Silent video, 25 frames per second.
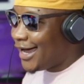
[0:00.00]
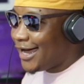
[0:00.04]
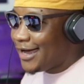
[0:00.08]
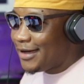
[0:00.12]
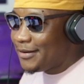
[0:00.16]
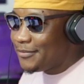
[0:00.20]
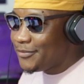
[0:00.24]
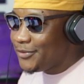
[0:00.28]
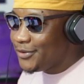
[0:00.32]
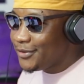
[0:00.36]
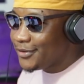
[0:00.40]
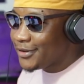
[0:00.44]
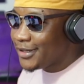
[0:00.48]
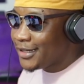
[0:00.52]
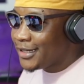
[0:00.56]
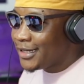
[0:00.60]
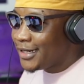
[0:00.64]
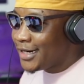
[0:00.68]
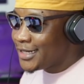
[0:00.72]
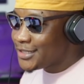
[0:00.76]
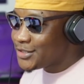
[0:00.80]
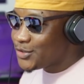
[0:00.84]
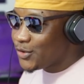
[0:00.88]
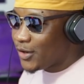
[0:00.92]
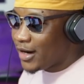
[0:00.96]
Um,
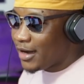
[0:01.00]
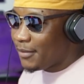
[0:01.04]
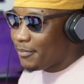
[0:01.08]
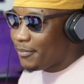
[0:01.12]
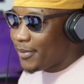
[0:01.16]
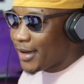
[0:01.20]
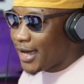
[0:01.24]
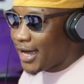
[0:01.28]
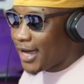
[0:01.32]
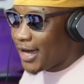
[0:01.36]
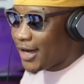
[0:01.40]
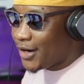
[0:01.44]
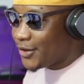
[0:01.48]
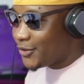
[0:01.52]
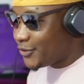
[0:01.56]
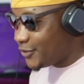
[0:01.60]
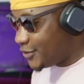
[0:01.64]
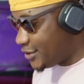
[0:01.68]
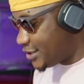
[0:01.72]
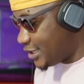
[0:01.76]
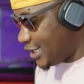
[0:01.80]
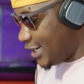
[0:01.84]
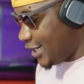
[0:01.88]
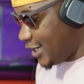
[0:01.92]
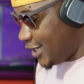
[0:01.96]
let's talk
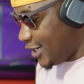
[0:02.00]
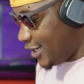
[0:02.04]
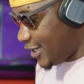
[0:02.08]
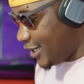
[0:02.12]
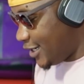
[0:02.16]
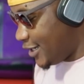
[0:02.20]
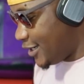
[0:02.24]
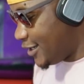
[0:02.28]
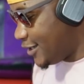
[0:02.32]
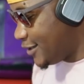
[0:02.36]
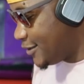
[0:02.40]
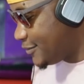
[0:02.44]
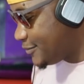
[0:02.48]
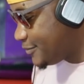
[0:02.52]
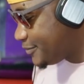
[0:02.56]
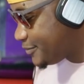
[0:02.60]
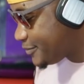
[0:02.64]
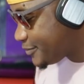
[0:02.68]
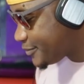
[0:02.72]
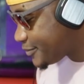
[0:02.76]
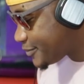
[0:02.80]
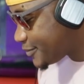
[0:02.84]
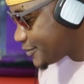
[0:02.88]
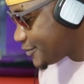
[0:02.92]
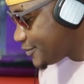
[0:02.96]
about uh,
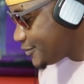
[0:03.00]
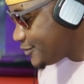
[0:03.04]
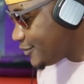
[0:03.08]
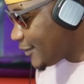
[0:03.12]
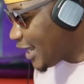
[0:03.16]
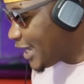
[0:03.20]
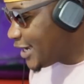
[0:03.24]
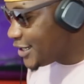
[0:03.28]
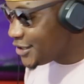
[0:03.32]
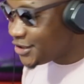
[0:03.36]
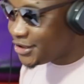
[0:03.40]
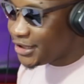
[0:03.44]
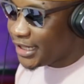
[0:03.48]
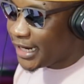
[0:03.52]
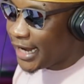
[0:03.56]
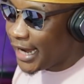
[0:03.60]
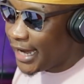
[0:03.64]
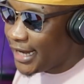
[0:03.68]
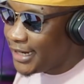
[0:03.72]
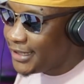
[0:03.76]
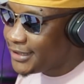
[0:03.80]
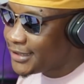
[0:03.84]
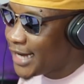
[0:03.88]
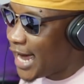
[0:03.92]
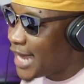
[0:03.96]
she
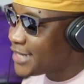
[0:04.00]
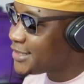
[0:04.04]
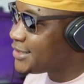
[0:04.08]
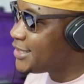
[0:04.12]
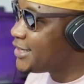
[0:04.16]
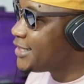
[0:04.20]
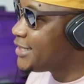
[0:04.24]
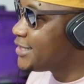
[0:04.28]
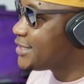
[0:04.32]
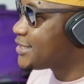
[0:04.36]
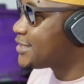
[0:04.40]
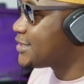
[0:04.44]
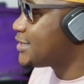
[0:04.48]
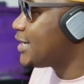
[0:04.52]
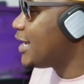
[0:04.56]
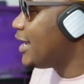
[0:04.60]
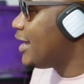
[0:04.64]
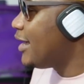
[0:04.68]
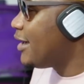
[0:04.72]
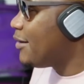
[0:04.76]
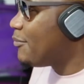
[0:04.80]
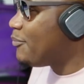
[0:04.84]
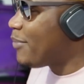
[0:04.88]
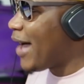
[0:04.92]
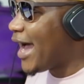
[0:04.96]
can't touch this
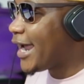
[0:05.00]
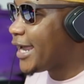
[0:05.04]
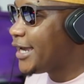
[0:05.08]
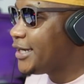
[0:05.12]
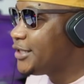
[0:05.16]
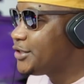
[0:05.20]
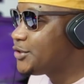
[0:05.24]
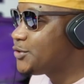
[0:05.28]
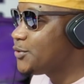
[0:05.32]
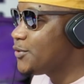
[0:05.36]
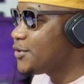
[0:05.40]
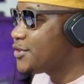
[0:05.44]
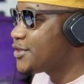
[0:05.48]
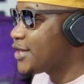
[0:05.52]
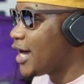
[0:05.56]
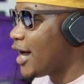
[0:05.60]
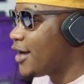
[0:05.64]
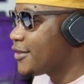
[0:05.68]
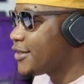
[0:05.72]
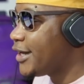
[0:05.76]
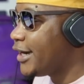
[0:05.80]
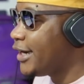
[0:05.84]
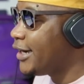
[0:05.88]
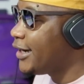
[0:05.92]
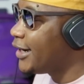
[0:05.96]
back in
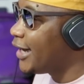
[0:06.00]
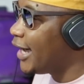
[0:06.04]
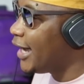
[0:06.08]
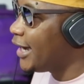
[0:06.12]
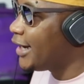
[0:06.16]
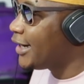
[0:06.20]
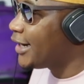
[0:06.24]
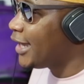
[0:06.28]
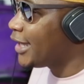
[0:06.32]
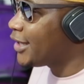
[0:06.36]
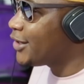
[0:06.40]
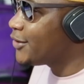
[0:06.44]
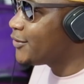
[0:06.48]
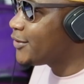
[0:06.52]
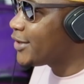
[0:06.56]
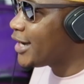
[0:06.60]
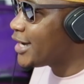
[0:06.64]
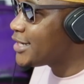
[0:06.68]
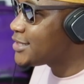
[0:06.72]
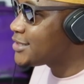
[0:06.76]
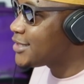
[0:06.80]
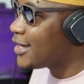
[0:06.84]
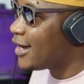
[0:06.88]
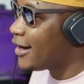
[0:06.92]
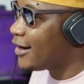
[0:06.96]
2009. Like you
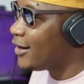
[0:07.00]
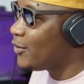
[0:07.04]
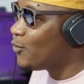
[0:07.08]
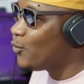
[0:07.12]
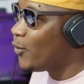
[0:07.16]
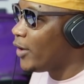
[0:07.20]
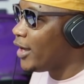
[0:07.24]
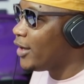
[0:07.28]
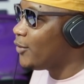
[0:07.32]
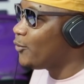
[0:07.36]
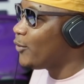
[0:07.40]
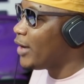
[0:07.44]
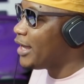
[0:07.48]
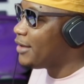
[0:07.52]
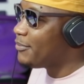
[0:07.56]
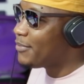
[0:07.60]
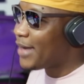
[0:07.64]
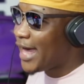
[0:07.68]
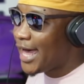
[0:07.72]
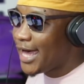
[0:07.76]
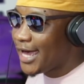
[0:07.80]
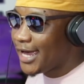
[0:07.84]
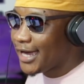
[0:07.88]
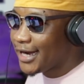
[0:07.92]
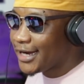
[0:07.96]
guys started way, way
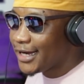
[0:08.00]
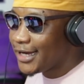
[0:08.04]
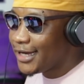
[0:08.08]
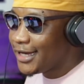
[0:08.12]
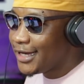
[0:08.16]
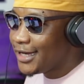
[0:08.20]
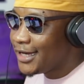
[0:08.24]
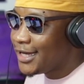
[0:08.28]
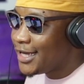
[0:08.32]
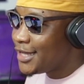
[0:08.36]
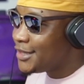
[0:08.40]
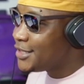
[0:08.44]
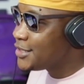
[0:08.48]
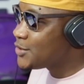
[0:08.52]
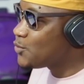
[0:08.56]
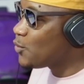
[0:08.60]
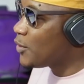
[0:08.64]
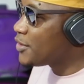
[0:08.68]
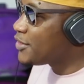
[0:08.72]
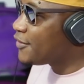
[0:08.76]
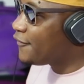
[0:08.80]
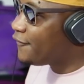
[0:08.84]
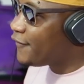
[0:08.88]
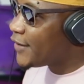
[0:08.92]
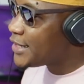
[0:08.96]
back. Yeah, we this did.
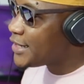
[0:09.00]
was the